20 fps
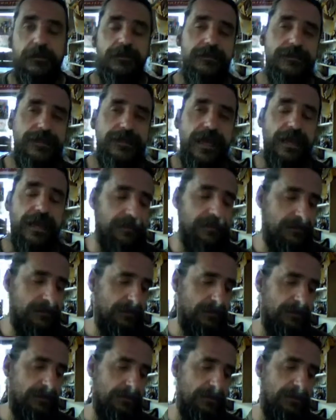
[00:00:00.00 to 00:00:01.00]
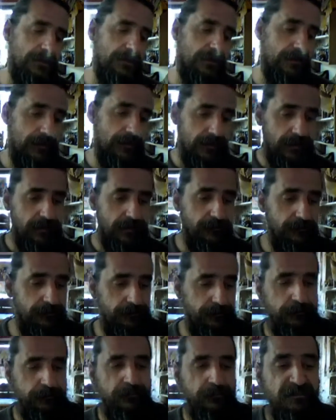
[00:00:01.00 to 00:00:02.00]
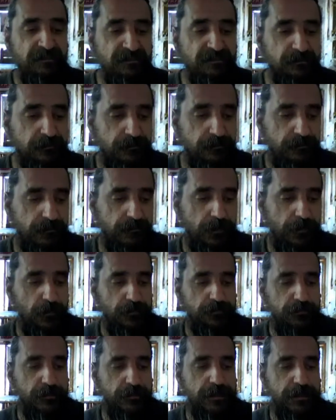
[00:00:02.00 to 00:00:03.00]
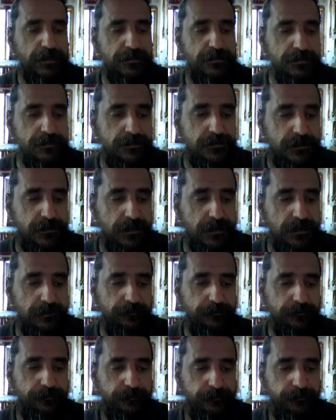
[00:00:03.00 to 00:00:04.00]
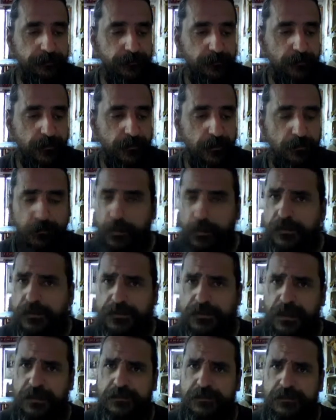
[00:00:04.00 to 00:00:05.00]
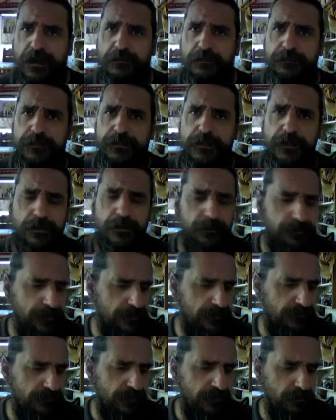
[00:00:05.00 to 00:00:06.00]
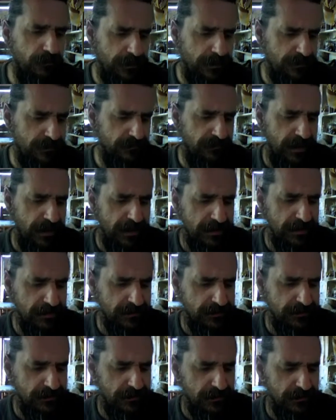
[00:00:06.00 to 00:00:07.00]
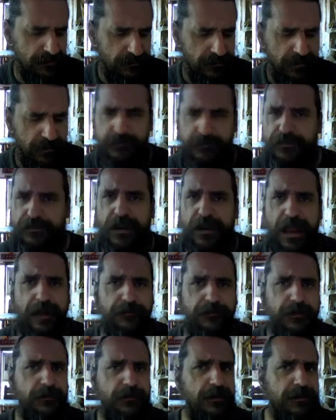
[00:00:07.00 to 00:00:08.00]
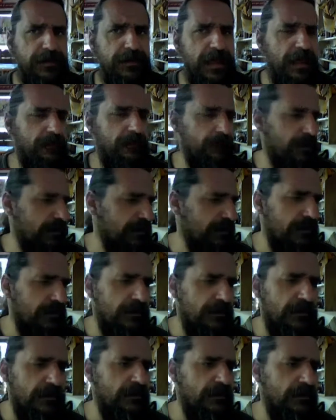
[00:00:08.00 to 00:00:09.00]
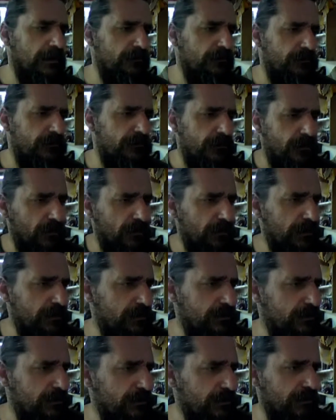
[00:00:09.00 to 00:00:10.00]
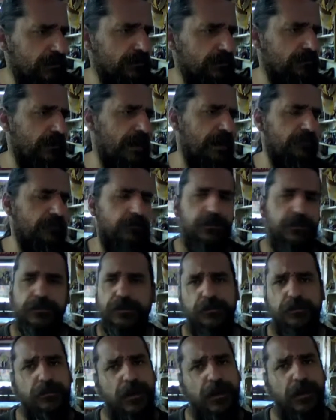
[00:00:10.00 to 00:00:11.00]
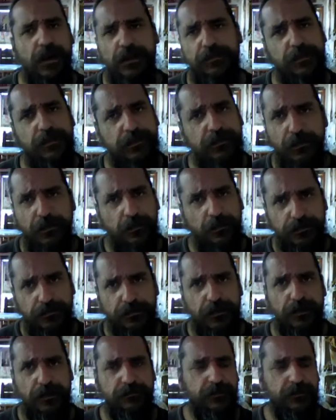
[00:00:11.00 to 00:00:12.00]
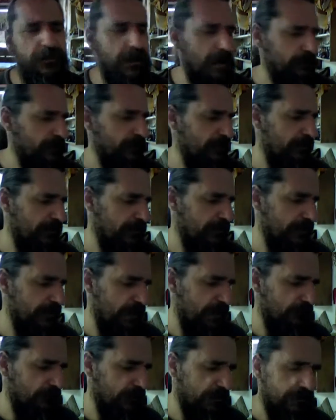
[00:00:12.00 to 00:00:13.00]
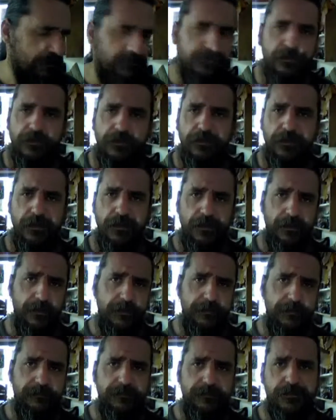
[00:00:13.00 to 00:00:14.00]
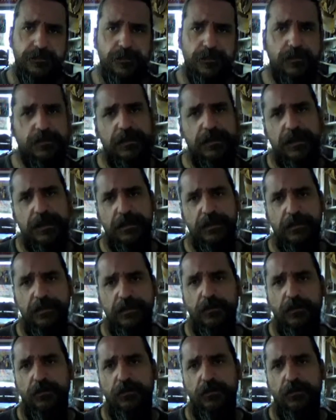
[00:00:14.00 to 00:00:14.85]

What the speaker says: sects and most religious books on top. If you read the Vedas, they're not very happy about gambling. If you go into the Bible and the Quran, they're also not very happy about gambling. So certainly,